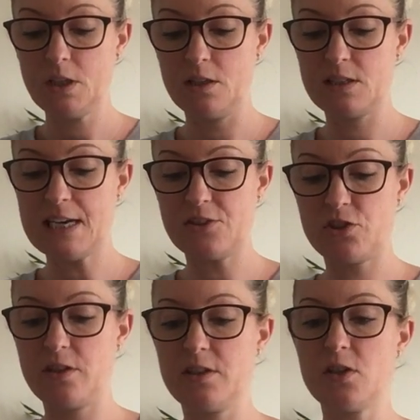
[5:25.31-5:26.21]

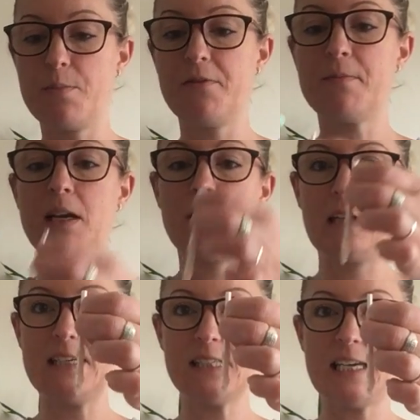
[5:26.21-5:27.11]
attached to the top of my
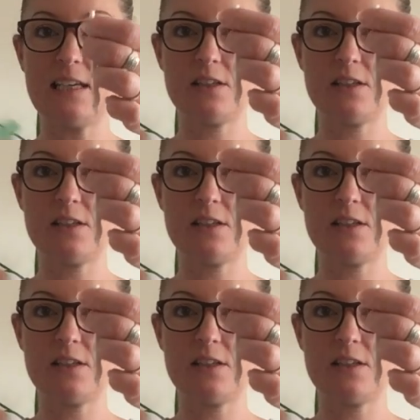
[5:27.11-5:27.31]
lolly stick,